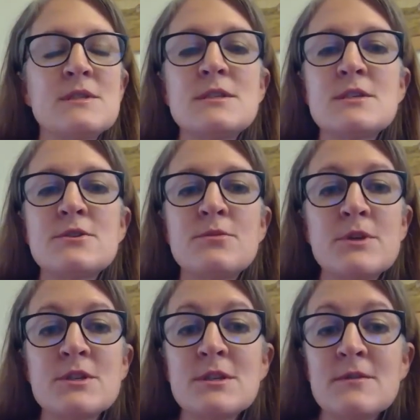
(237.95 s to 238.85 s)
the
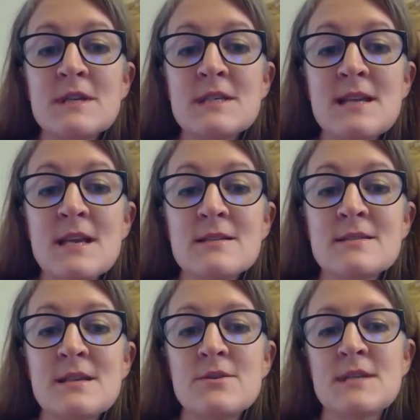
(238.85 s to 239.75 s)
distribution of these things.
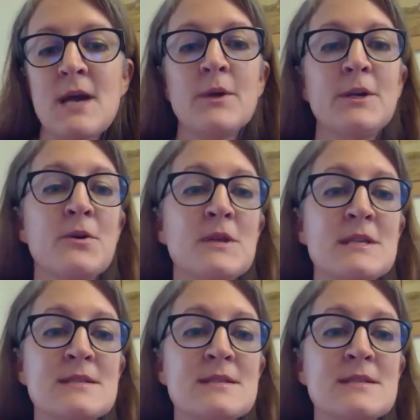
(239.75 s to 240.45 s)
Here's how we know these